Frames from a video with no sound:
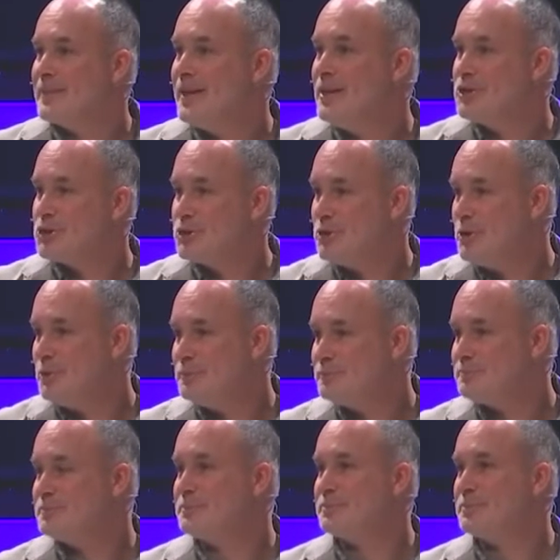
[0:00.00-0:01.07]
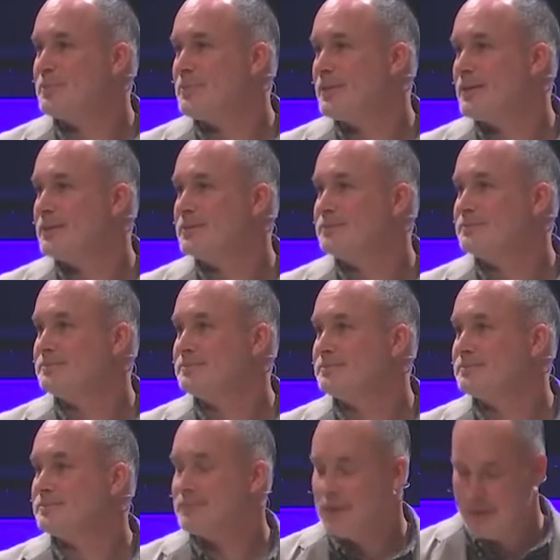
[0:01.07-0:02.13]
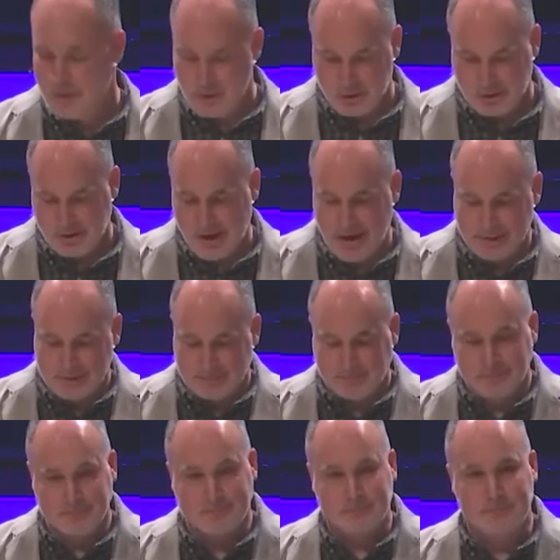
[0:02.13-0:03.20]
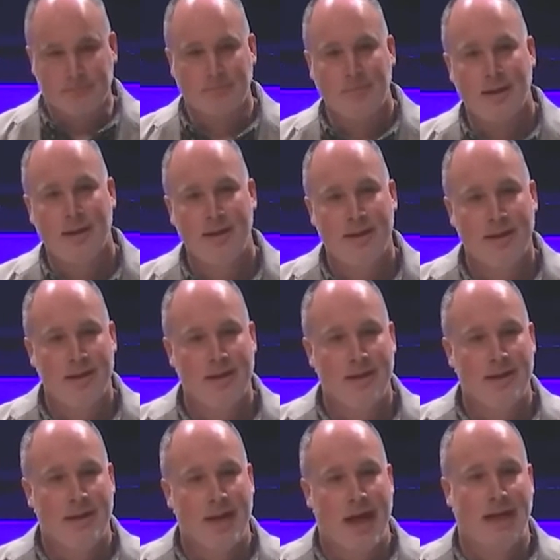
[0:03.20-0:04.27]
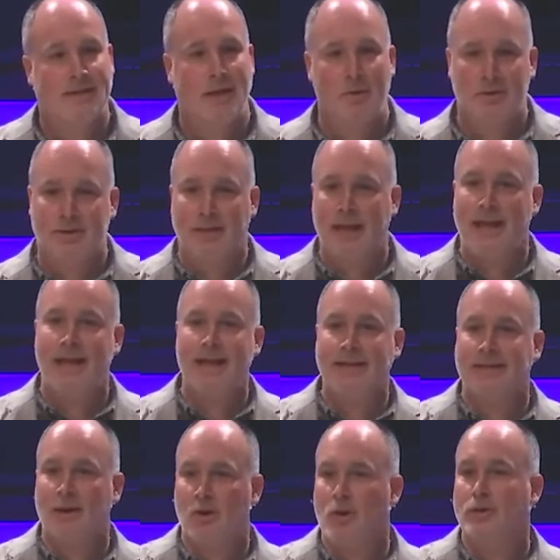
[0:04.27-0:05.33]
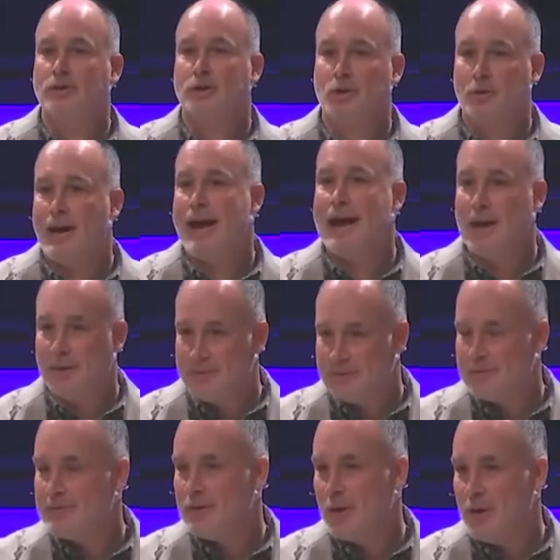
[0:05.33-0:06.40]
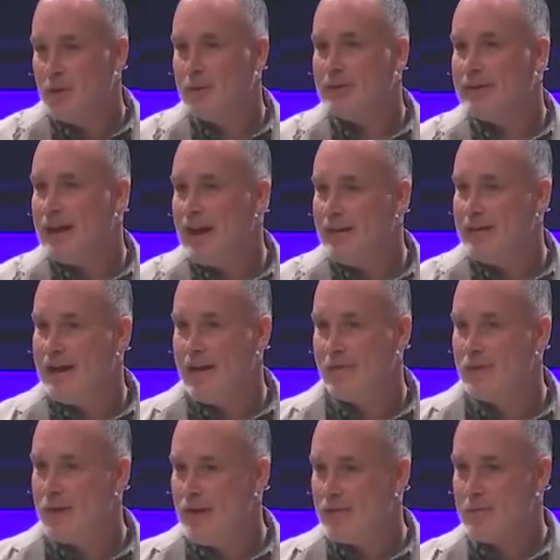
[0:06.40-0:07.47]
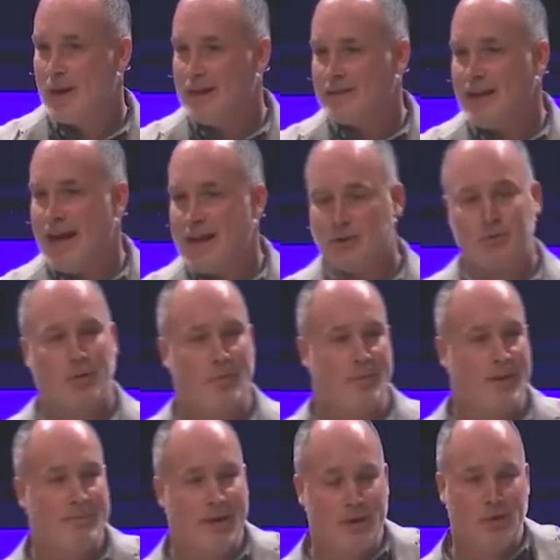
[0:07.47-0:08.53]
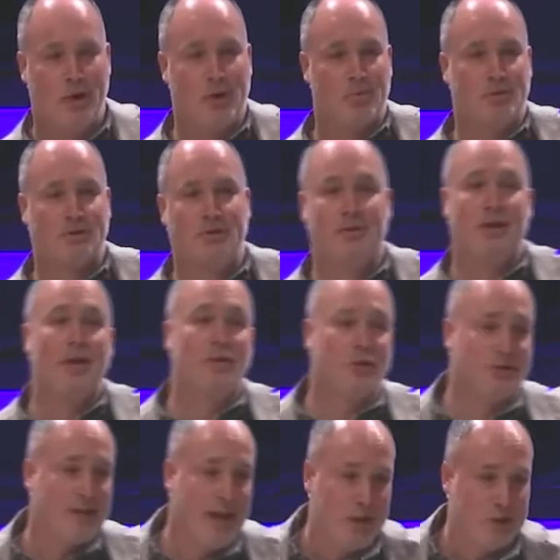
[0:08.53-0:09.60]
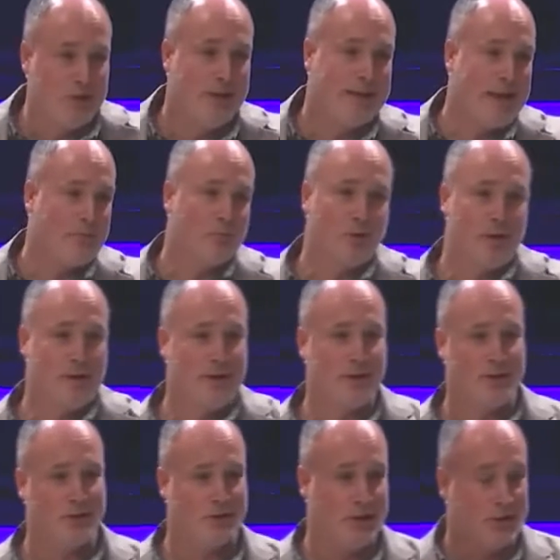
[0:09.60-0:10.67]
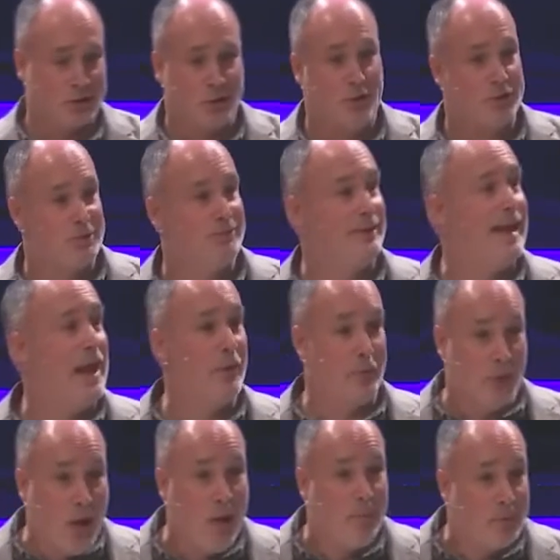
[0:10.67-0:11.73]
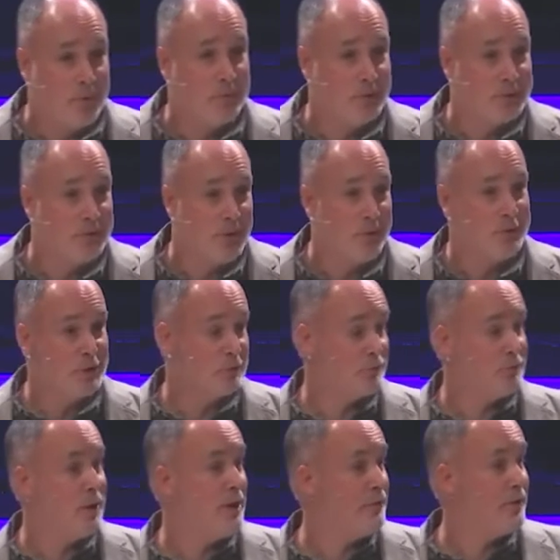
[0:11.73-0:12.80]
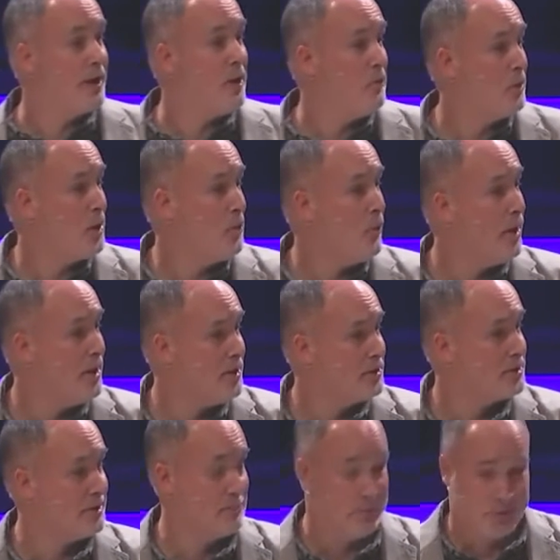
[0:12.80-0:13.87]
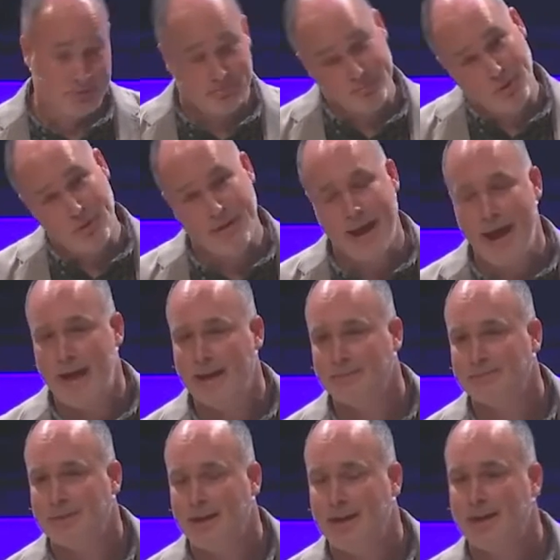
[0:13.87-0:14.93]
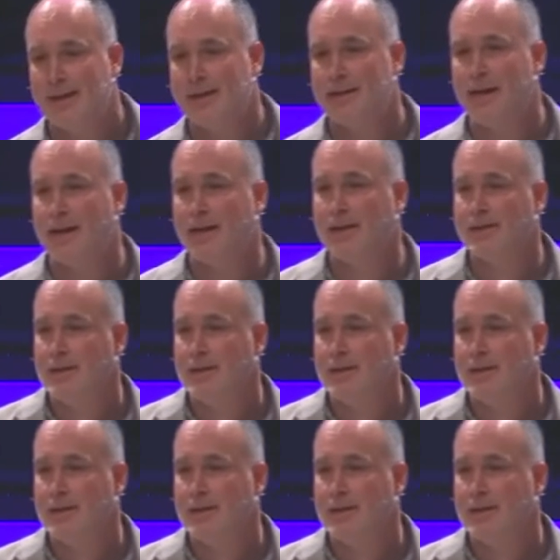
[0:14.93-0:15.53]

it's true. I know you're shocked. As I was laying there on the ground, though, and everybody's eyes were on me. My daughter was on the other side. She came running because she just heard some loud thump and was, you know, just trying to figure out what it was. It was her dad. And